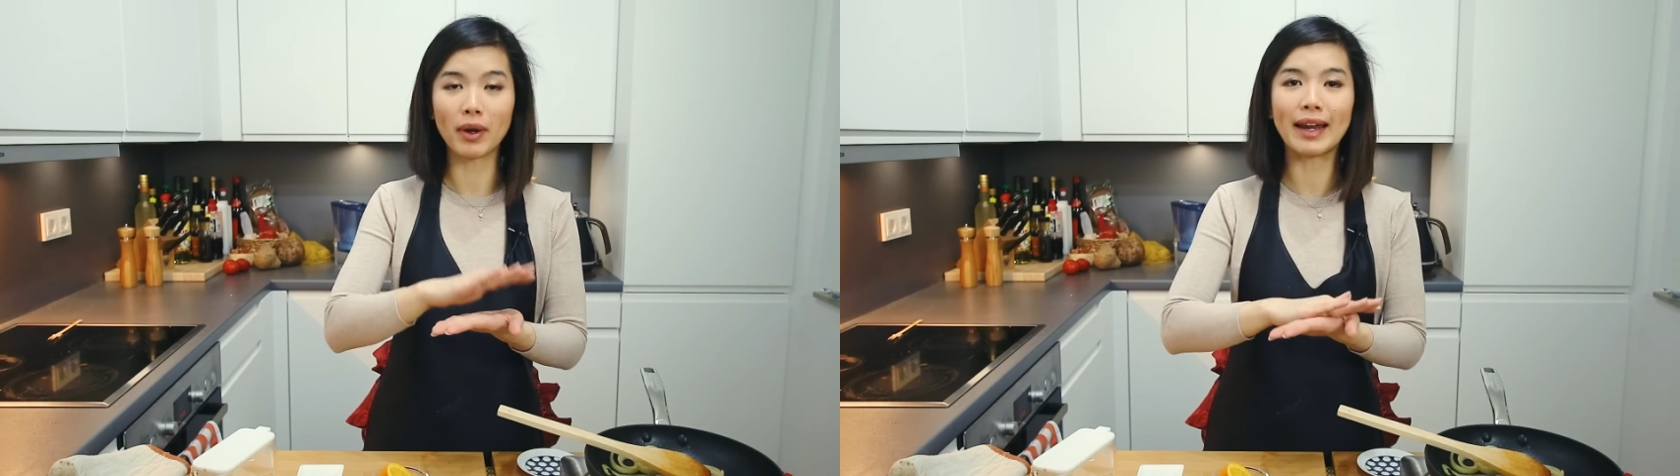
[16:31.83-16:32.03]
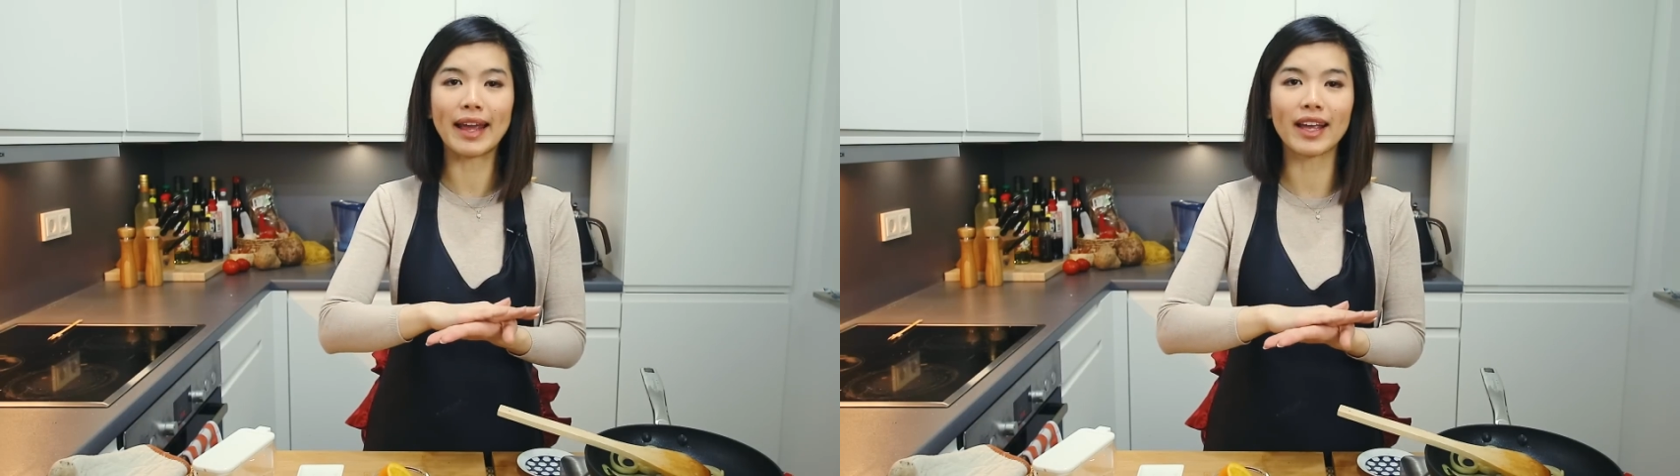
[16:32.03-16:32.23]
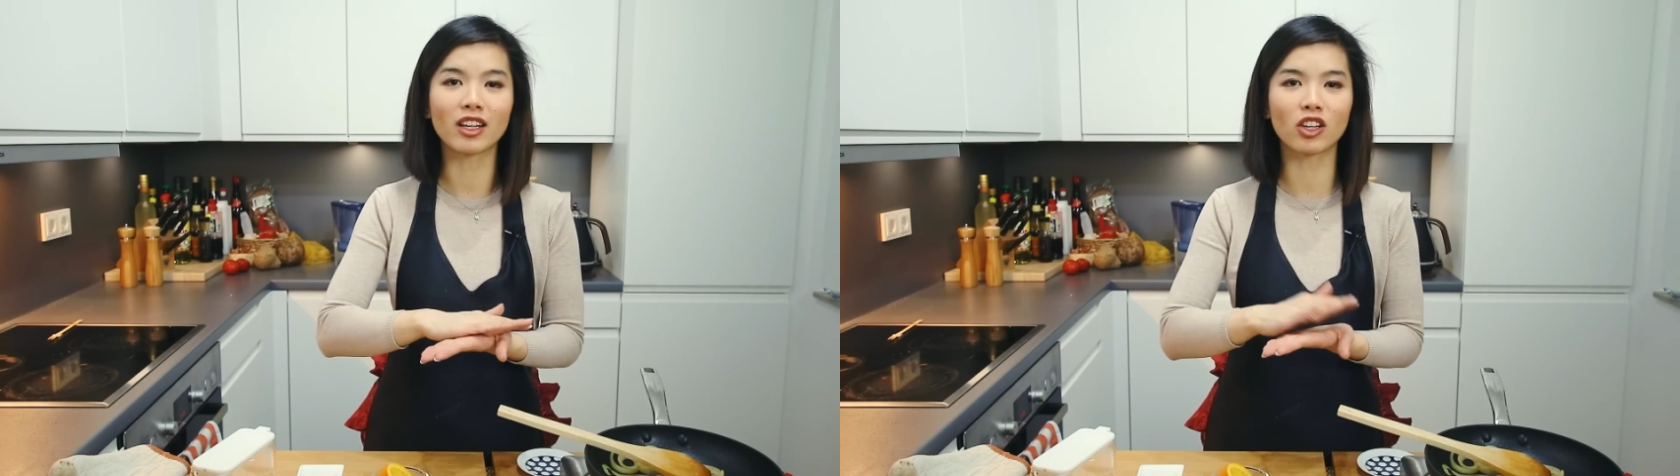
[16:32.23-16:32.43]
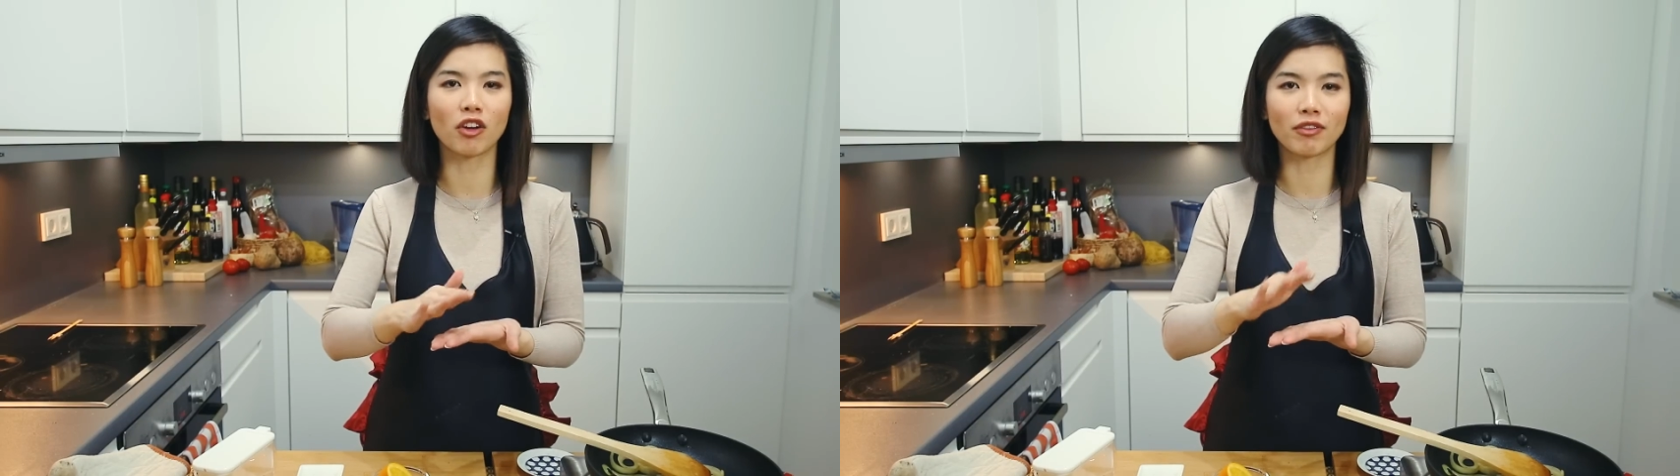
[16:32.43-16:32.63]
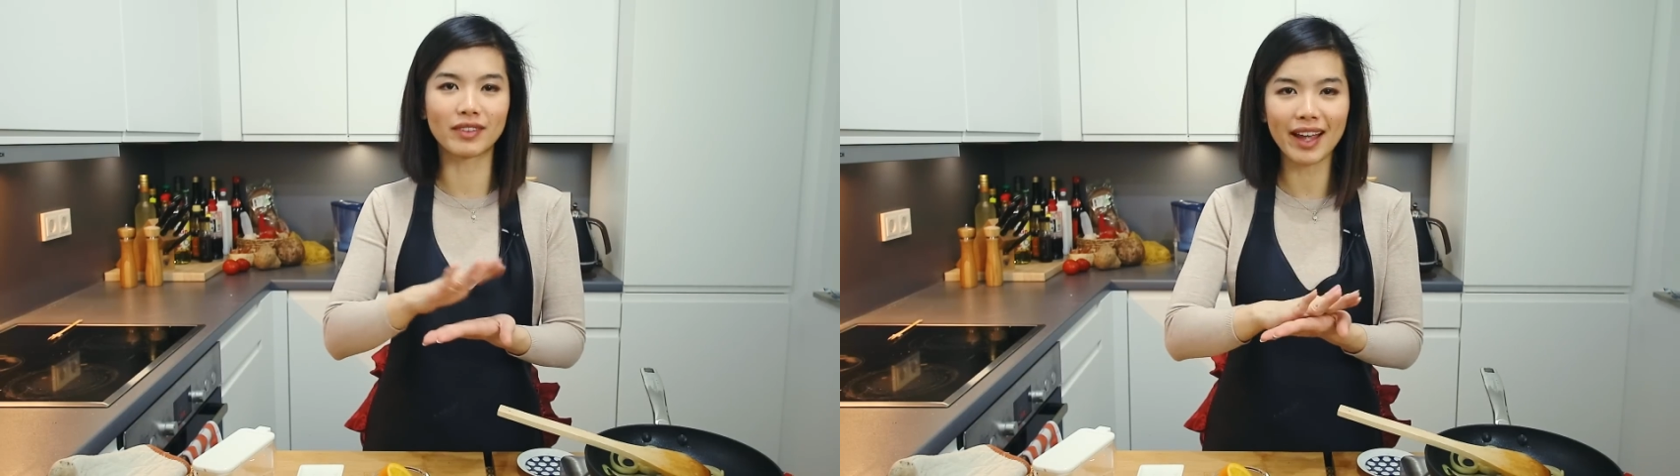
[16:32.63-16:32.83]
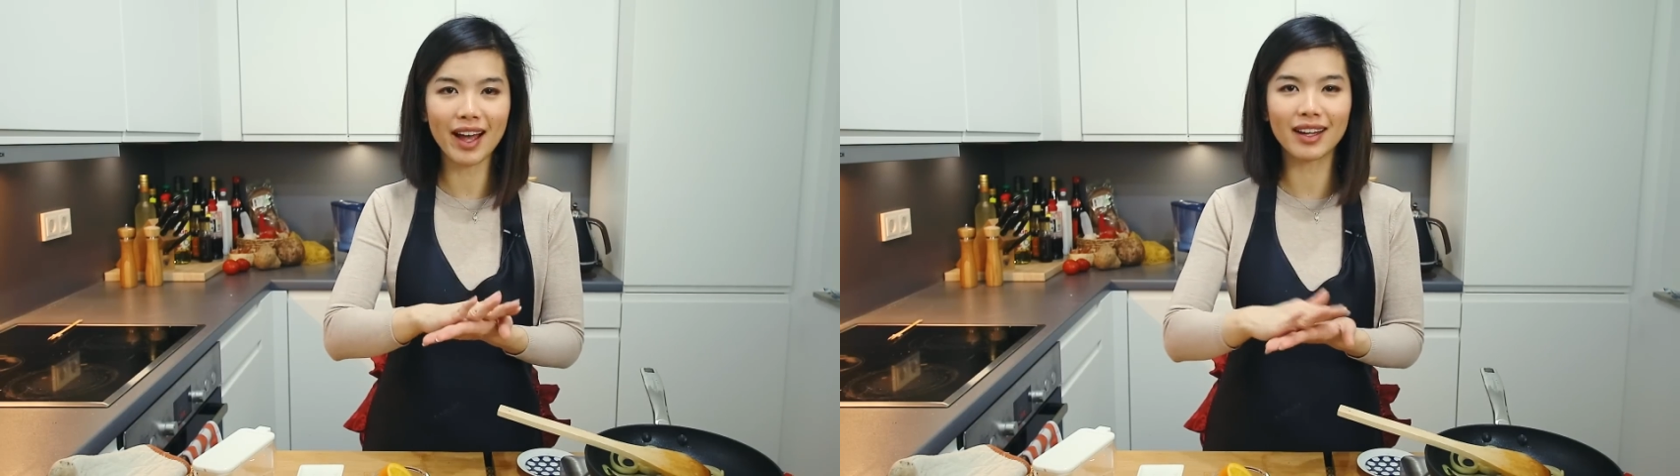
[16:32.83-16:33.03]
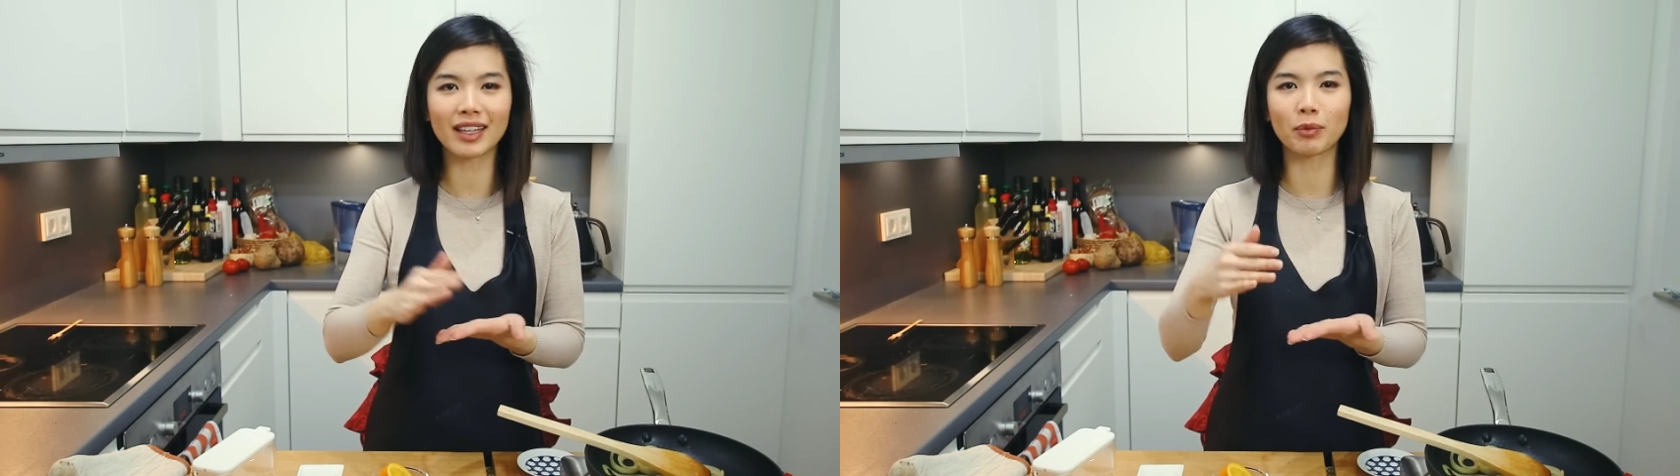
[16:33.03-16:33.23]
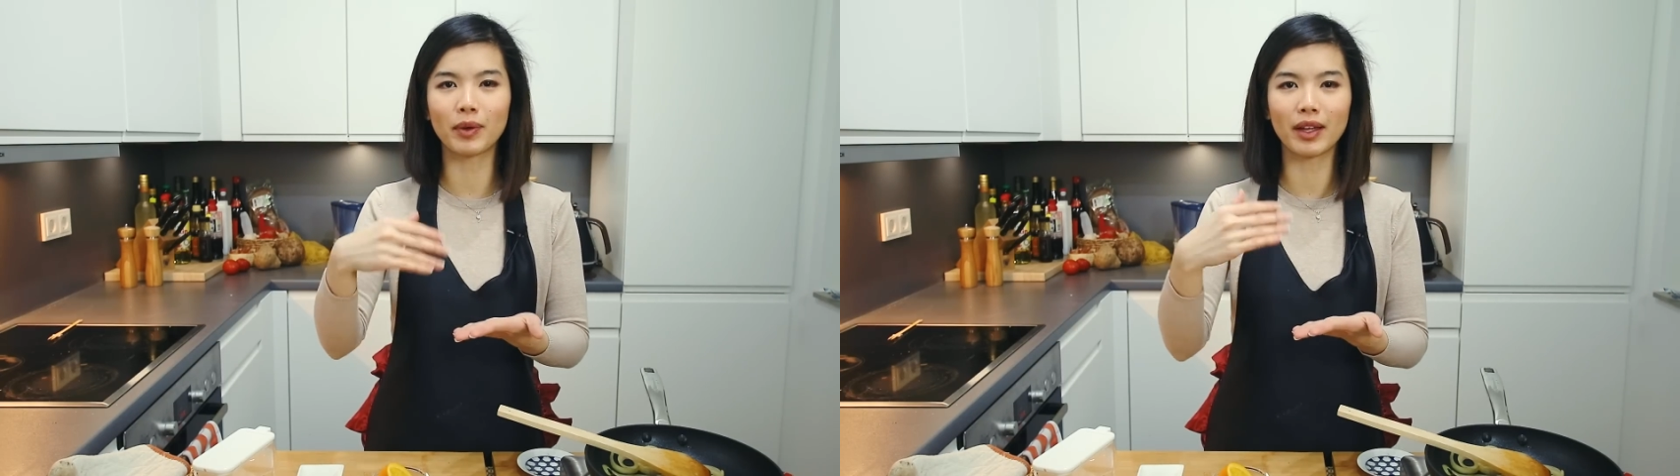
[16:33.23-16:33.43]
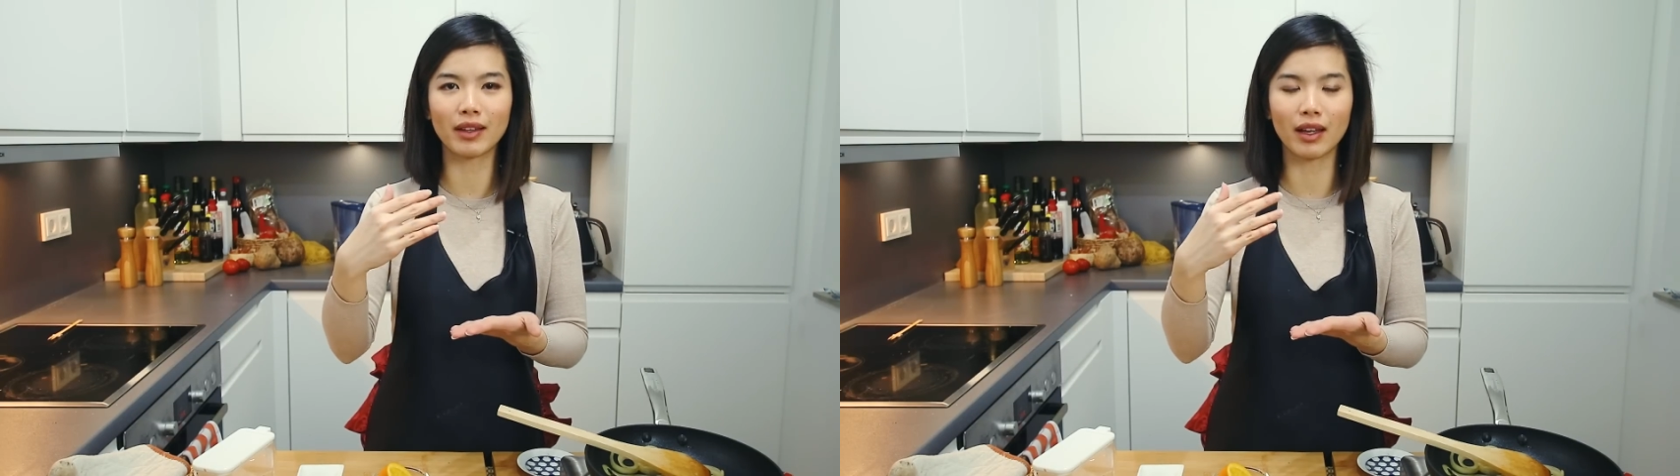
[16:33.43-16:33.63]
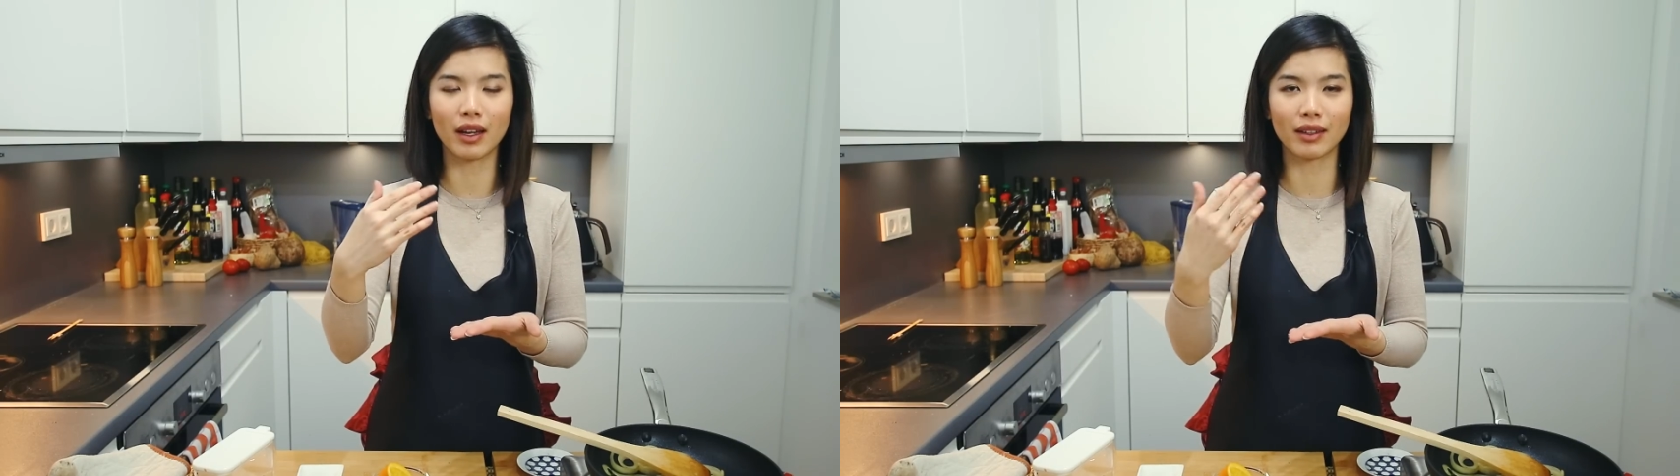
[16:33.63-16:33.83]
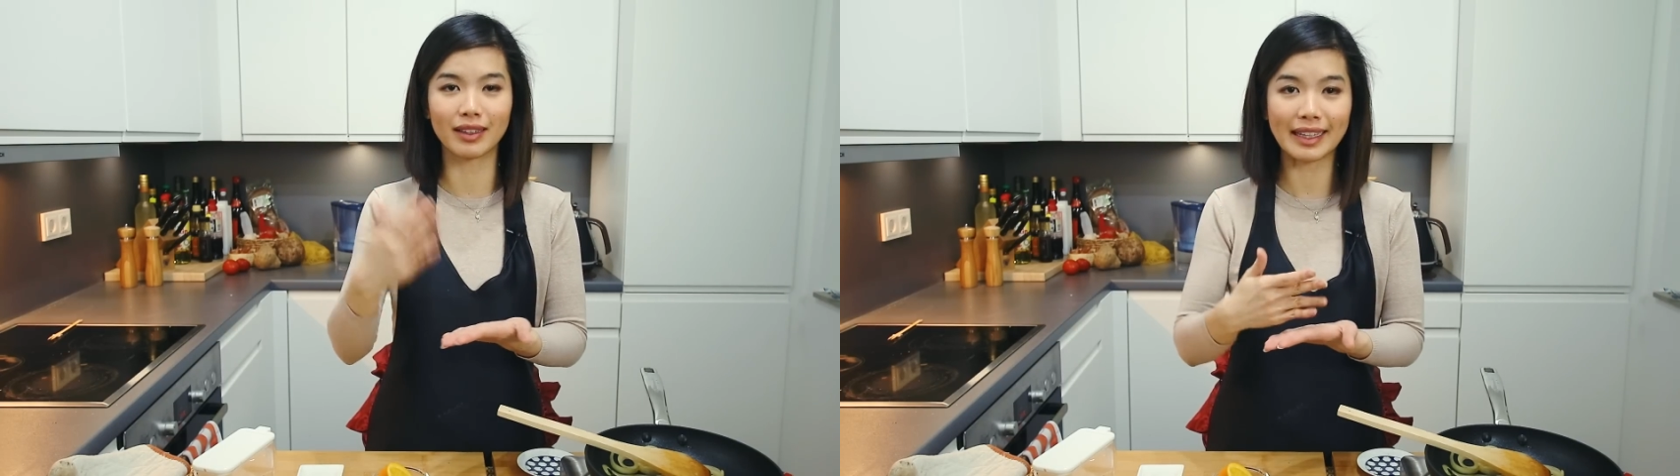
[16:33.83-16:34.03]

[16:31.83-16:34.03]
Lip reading: layers of ducks with the